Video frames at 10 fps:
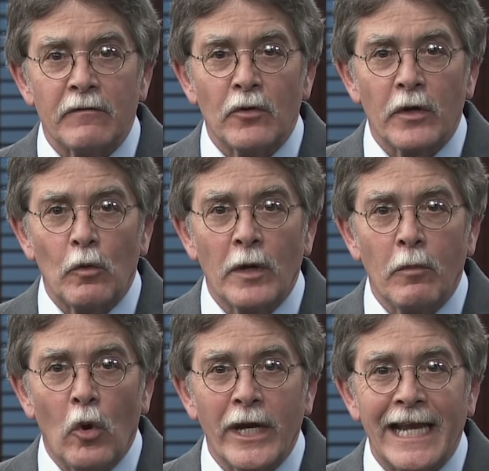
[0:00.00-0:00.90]
of only
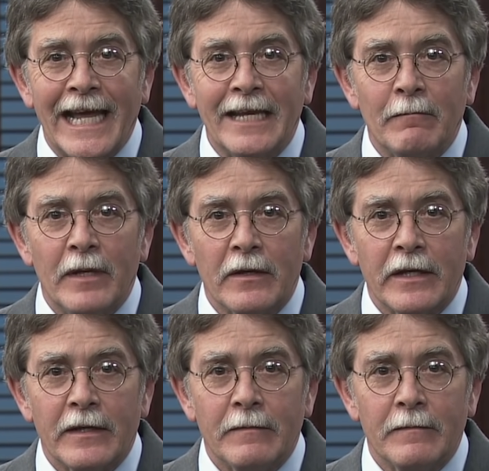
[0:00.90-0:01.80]
1.8
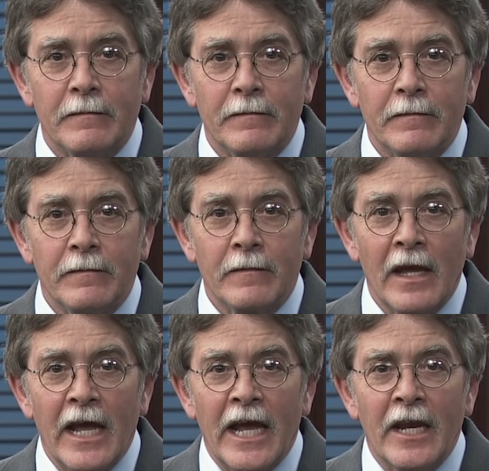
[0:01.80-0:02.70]
billion.
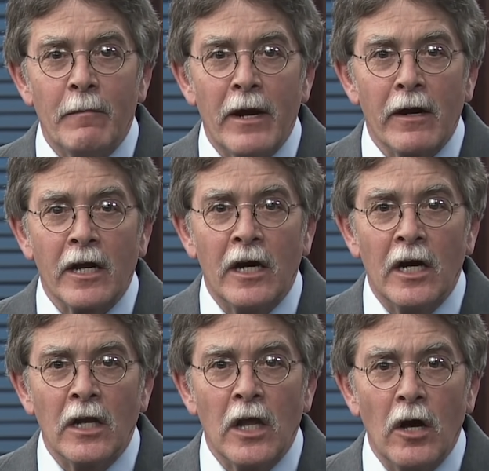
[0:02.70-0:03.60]
In America
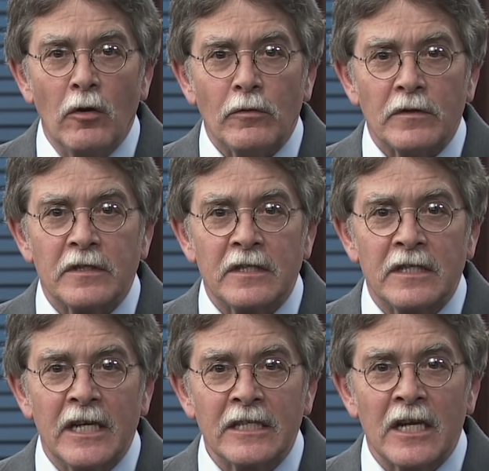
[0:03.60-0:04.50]
alone,
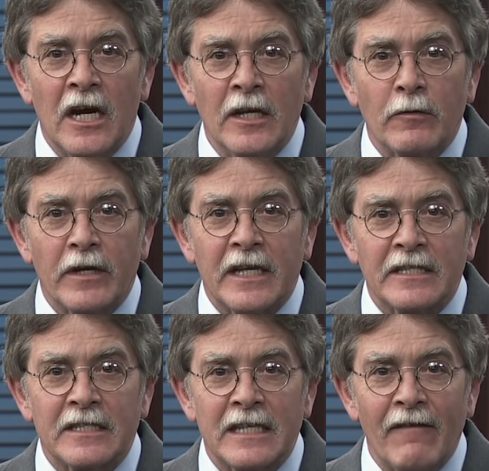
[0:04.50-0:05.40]

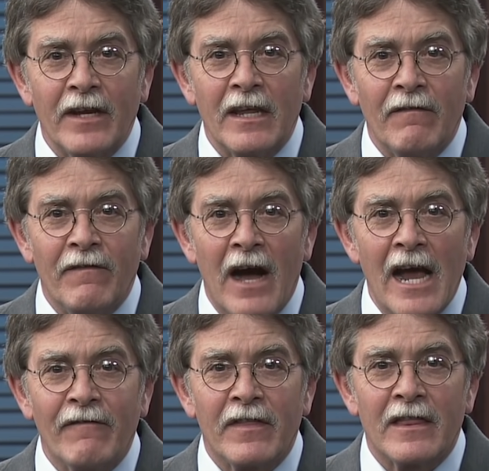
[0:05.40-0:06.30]

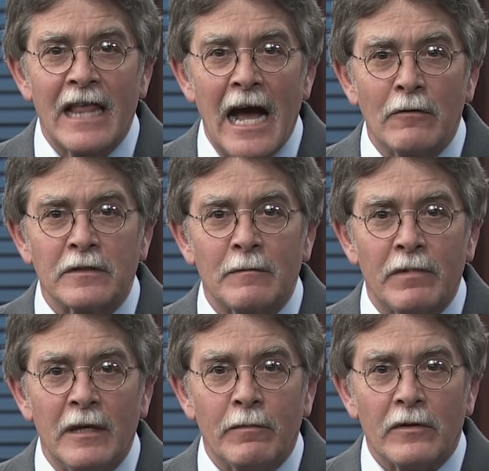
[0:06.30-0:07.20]
675,000
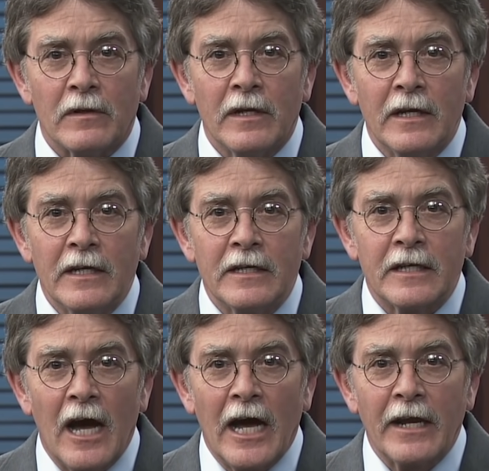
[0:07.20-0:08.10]
people
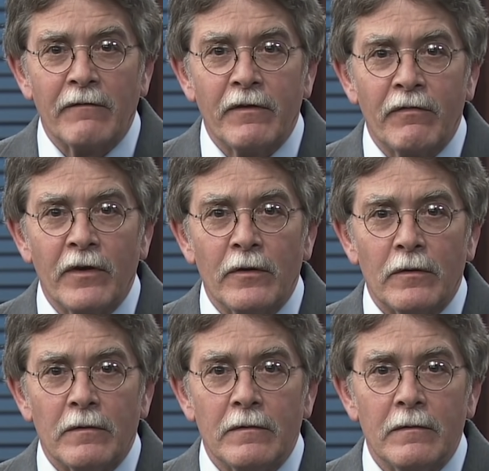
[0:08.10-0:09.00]
died of the flu.